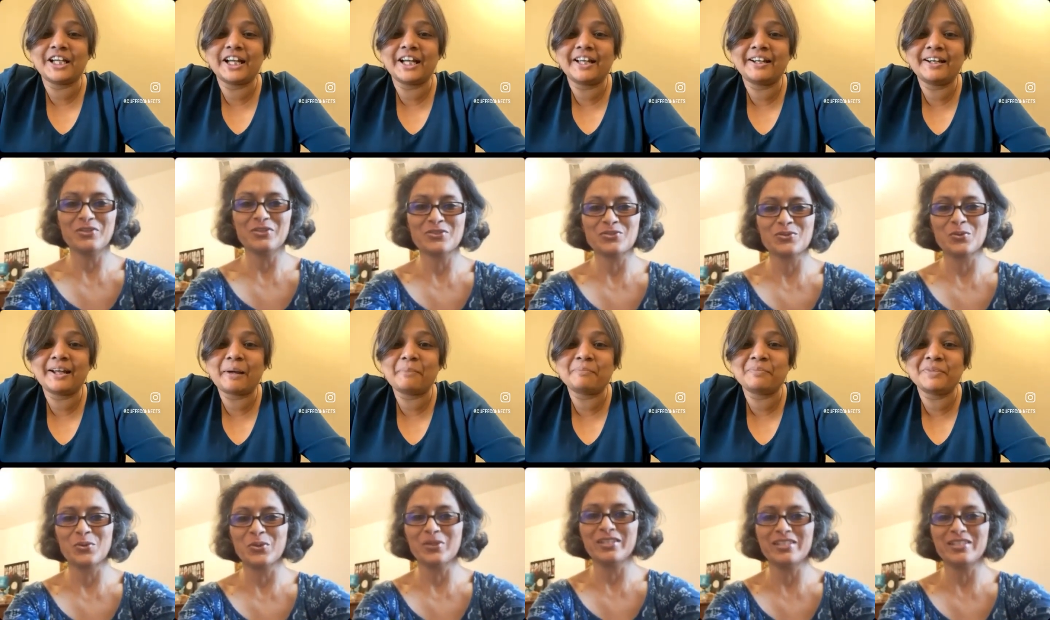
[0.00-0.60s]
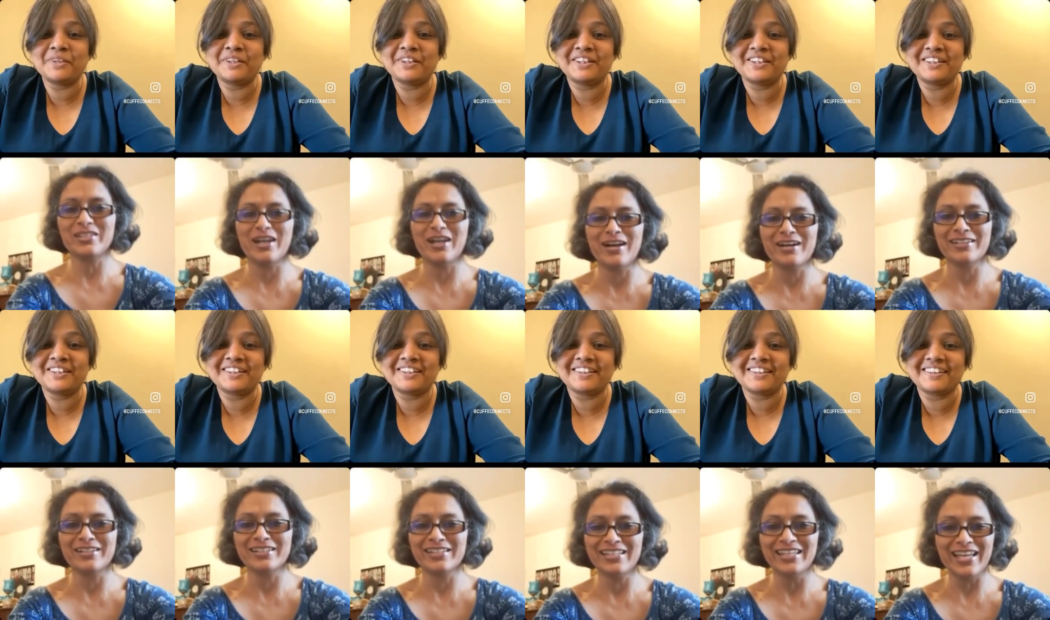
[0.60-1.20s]
Speaker 1: you're so
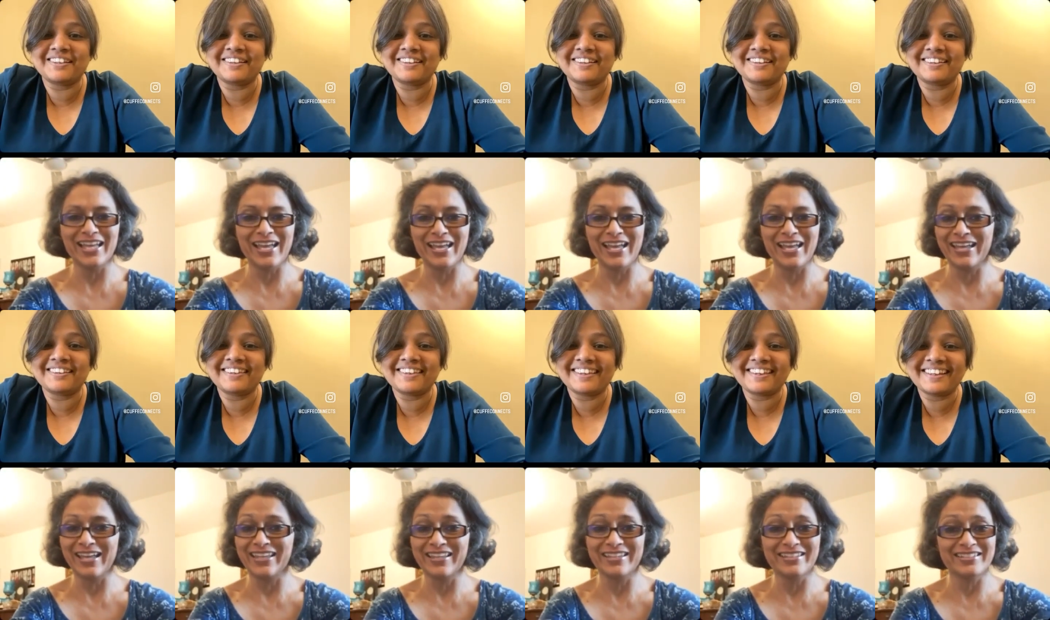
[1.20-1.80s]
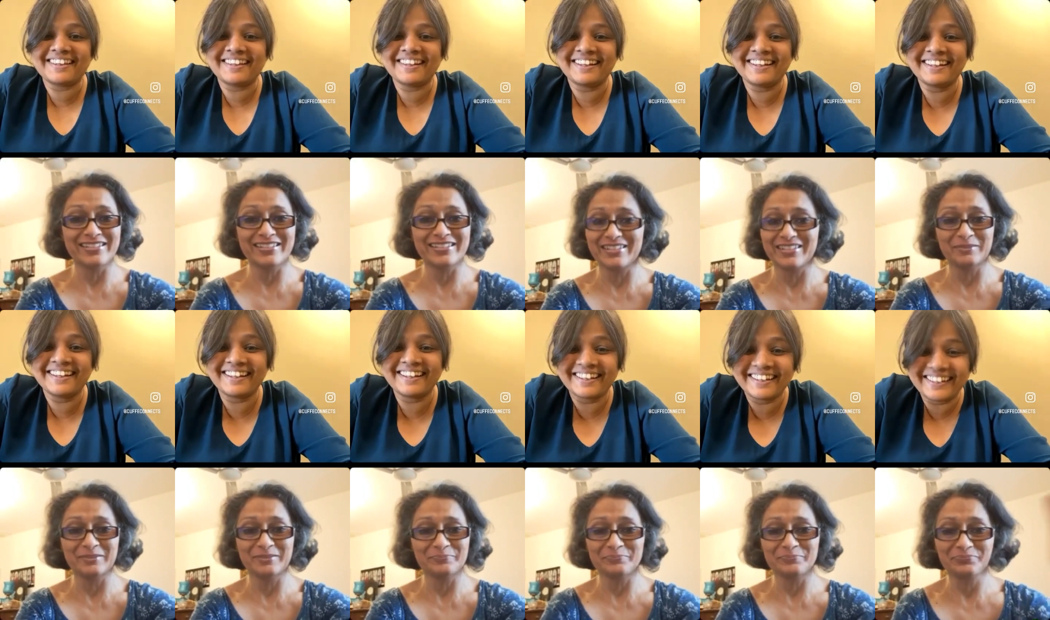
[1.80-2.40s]
young and uh,
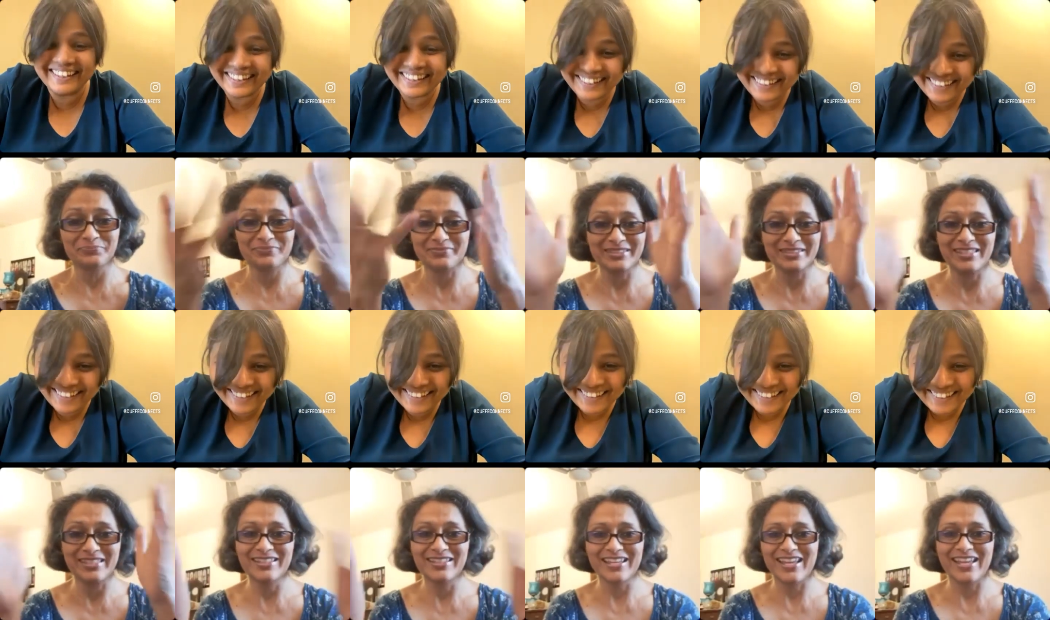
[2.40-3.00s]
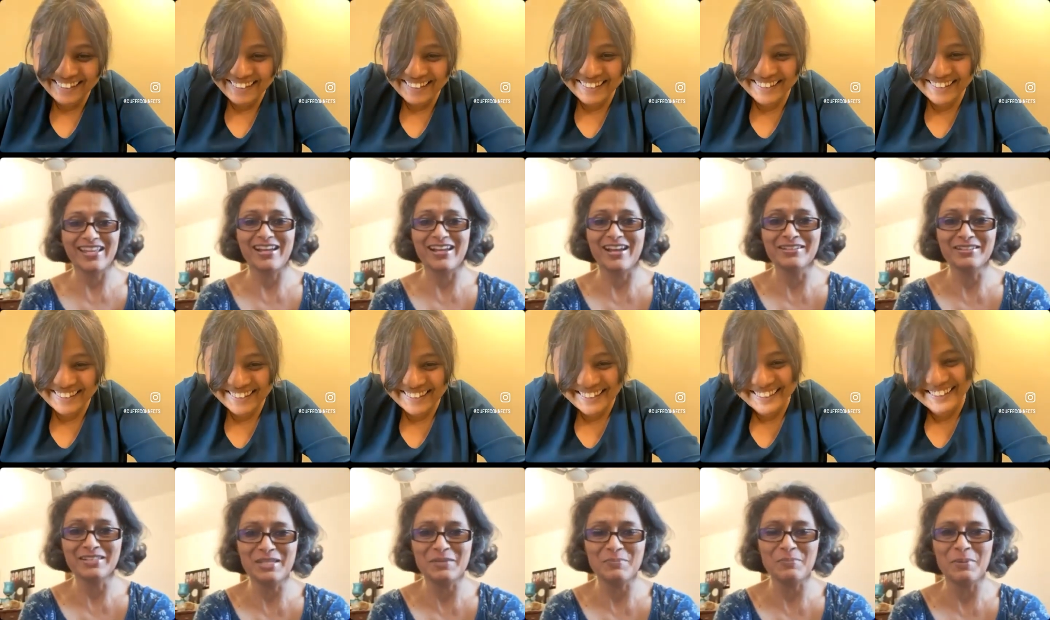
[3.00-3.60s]
I can't
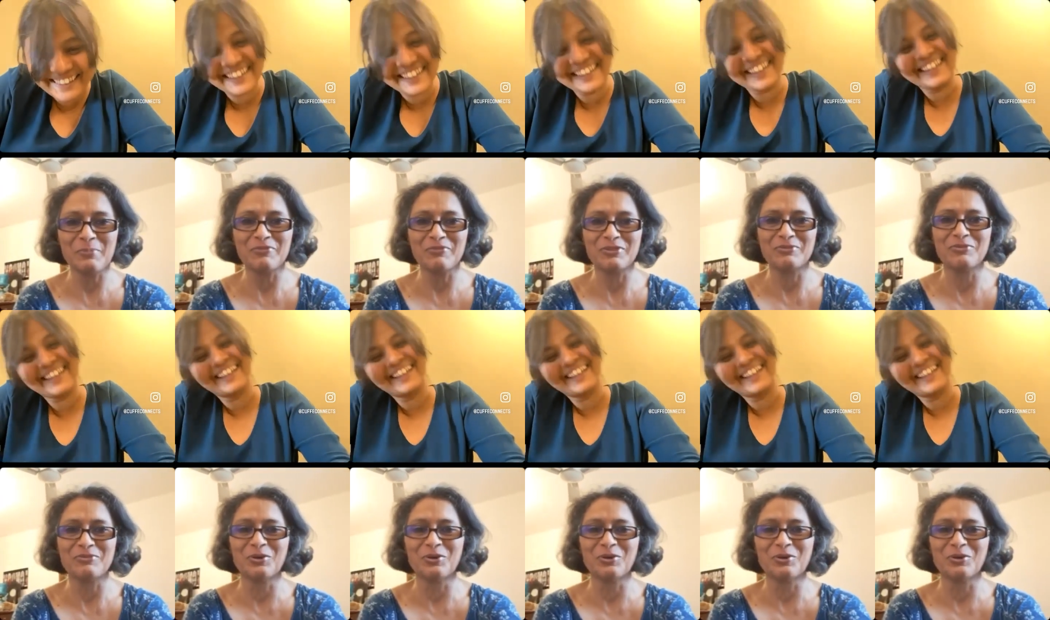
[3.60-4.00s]
keep up with